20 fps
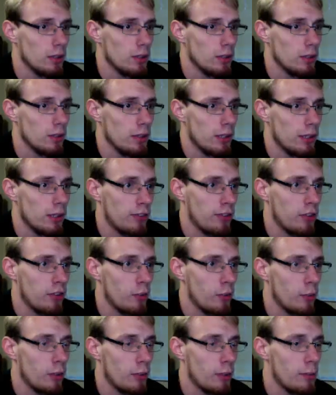like I said, you
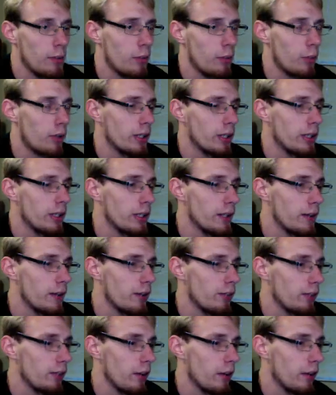want to be working in
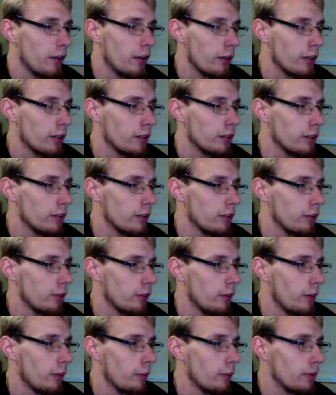this area. That's
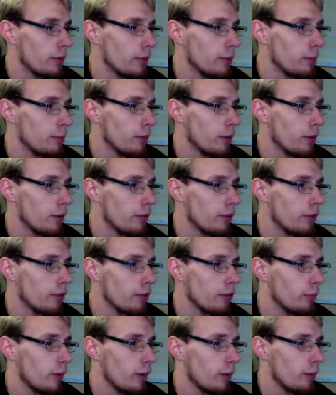why we did, part of the
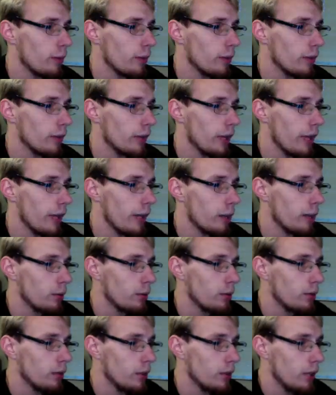reason why we did
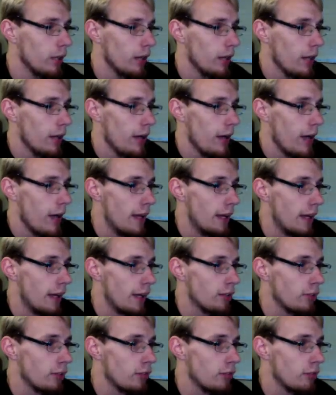layout. And I
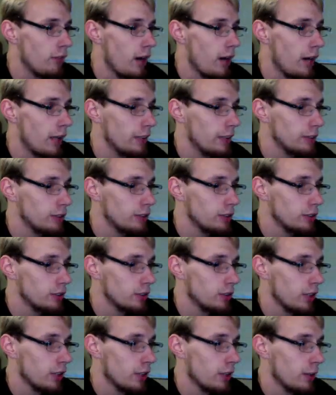just find
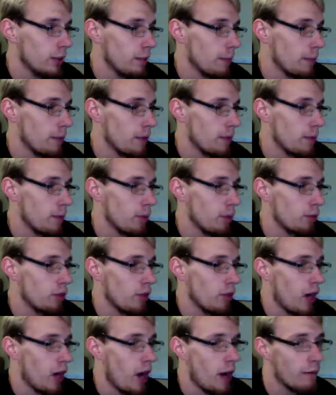the most
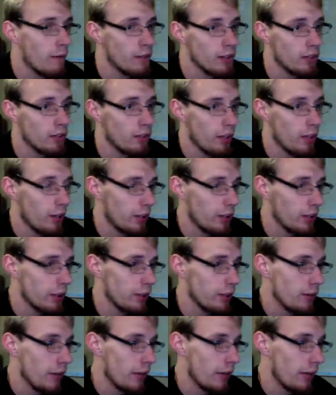obvious area
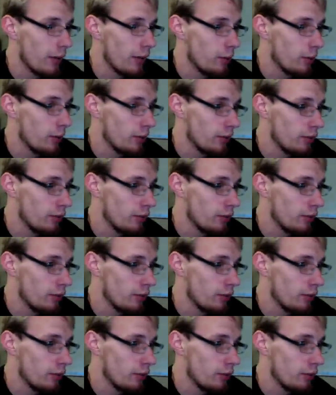that I want